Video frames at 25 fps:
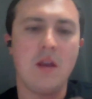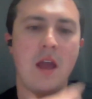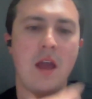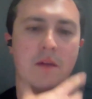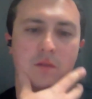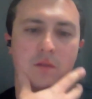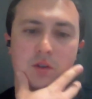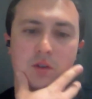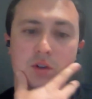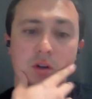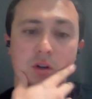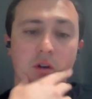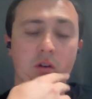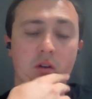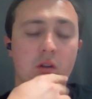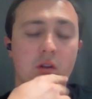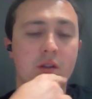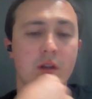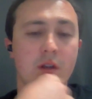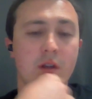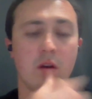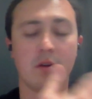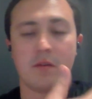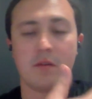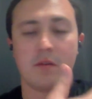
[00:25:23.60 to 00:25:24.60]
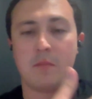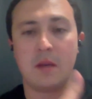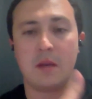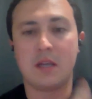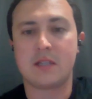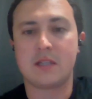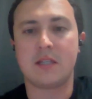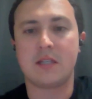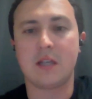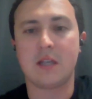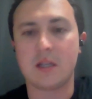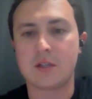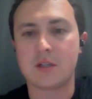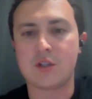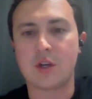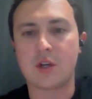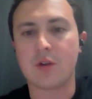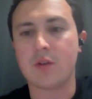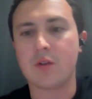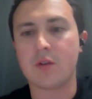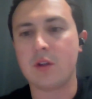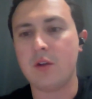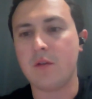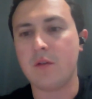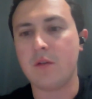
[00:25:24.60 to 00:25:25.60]
for sure. So the biggest thing is
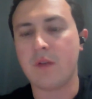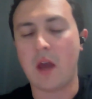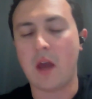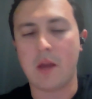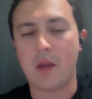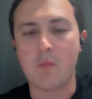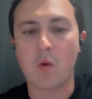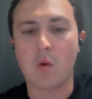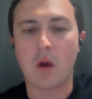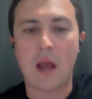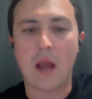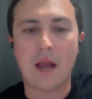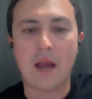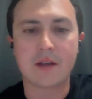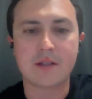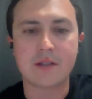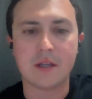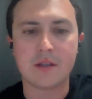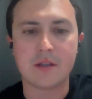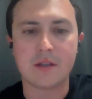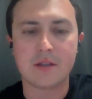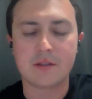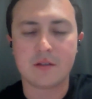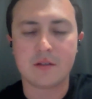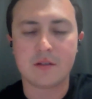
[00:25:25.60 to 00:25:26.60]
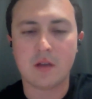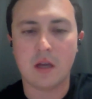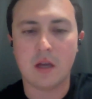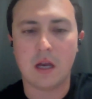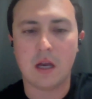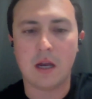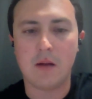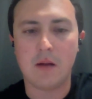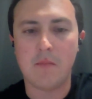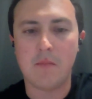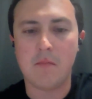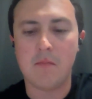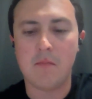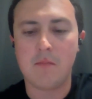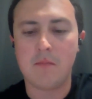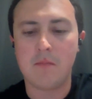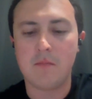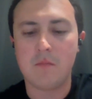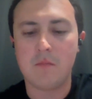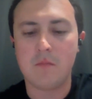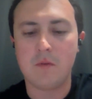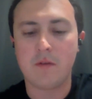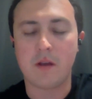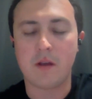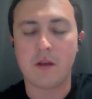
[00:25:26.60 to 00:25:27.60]
generally you've got more access.
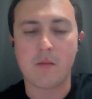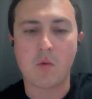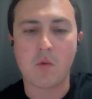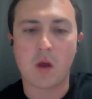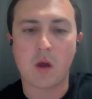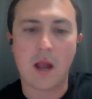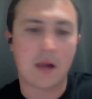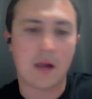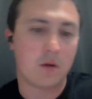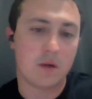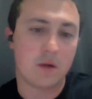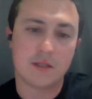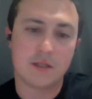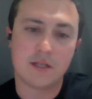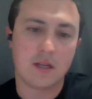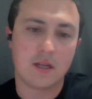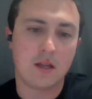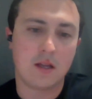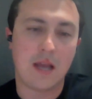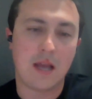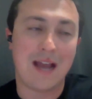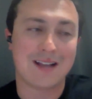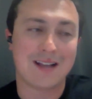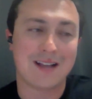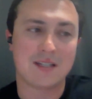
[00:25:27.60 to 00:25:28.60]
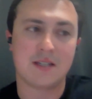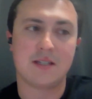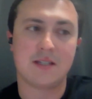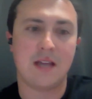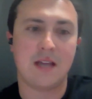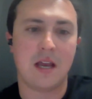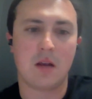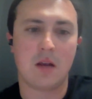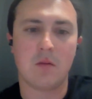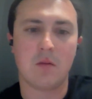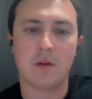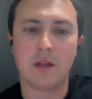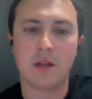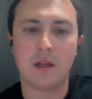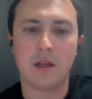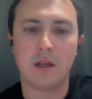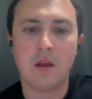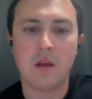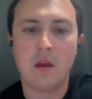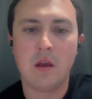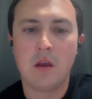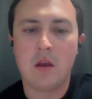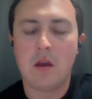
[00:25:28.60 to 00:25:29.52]
You've got more access to equity.